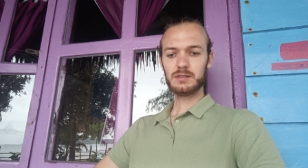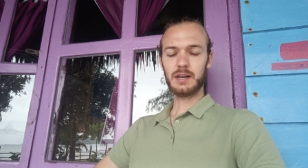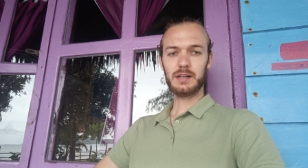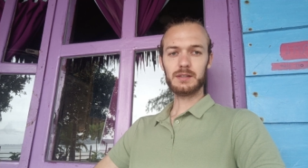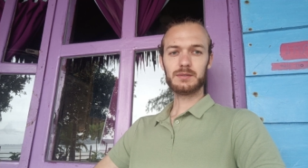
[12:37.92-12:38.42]

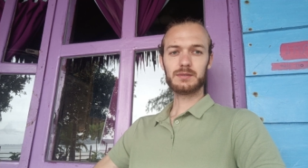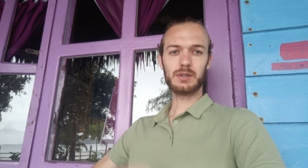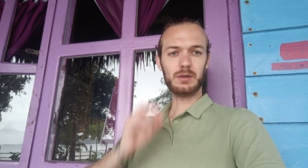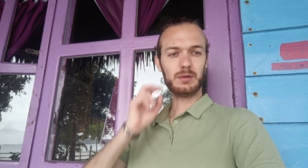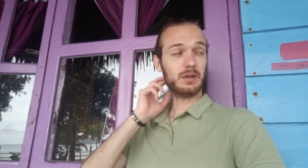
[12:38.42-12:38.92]
Yeah,
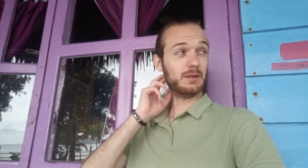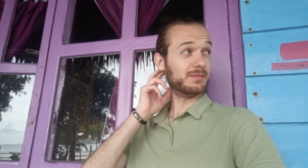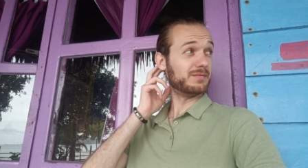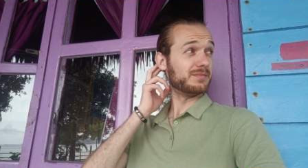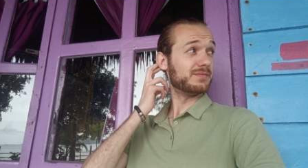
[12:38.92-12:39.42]
so
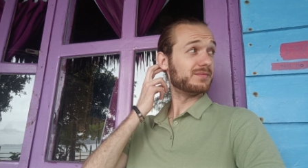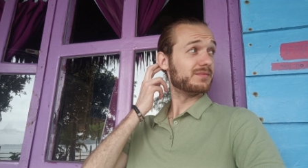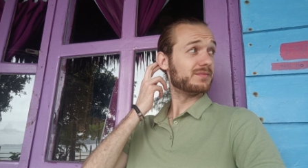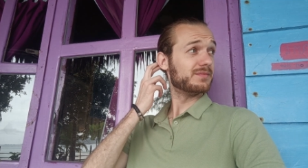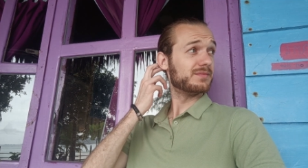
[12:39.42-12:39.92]

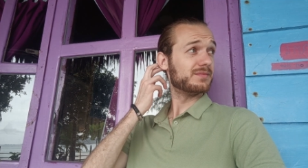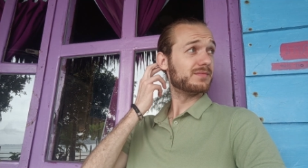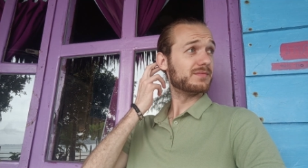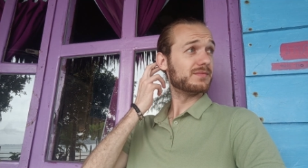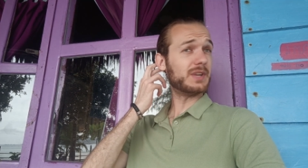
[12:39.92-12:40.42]

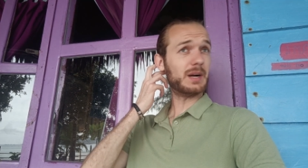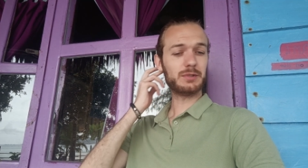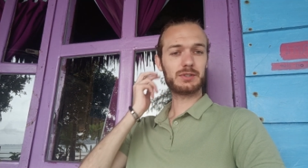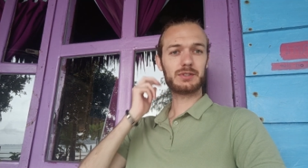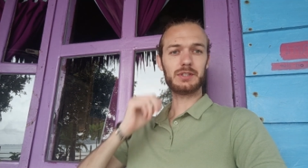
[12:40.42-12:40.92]
I'm
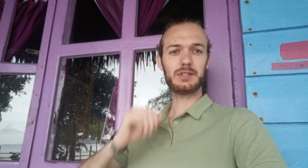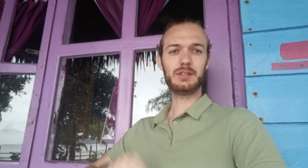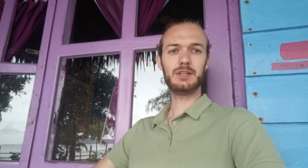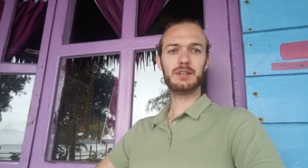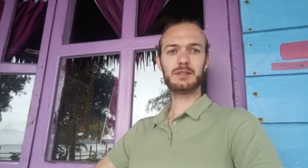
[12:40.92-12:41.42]
just sitting
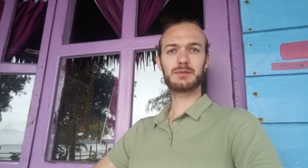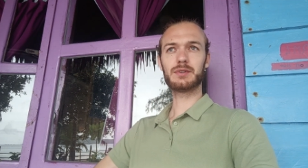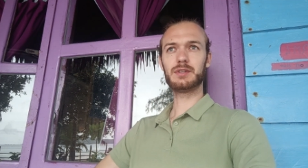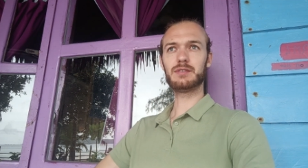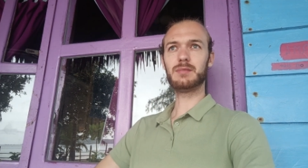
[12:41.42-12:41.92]
here in
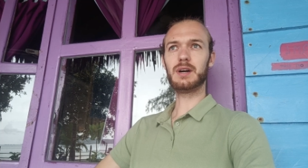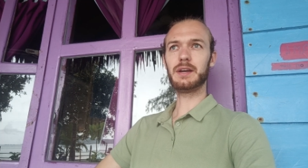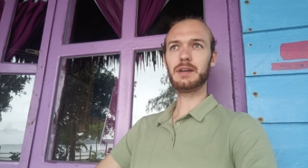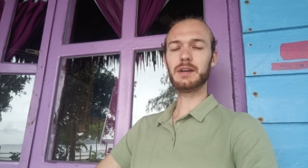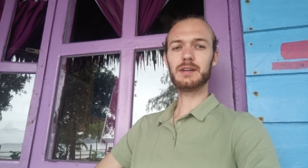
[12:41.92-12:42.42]
front of
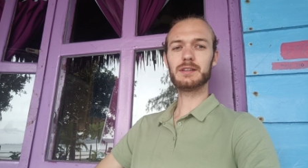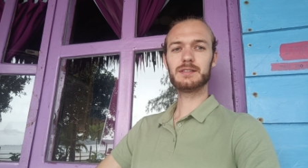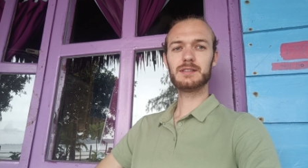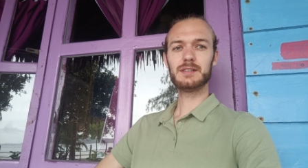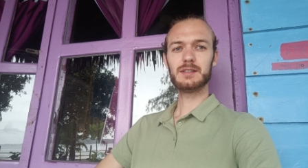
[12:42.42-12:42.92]
my
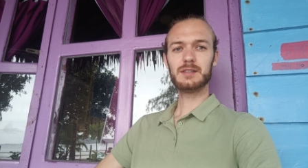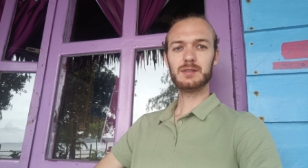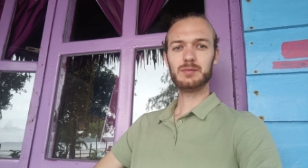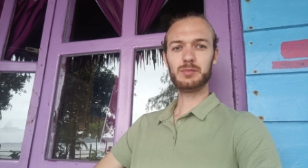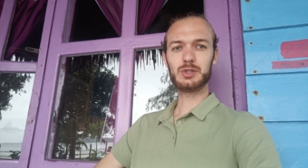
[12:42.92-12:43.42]

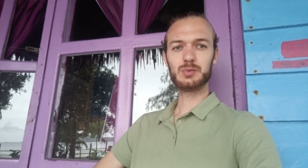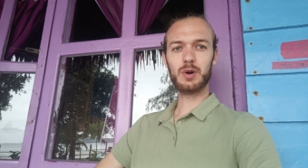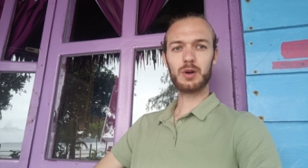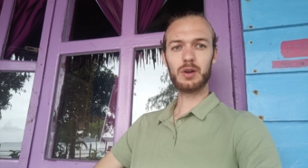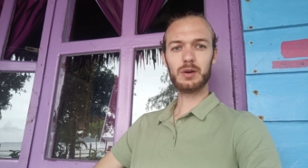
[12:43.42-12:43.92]
beach
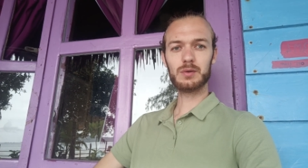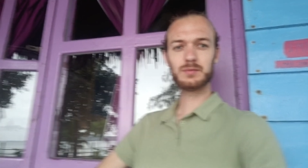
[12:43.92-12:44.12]
bungalow.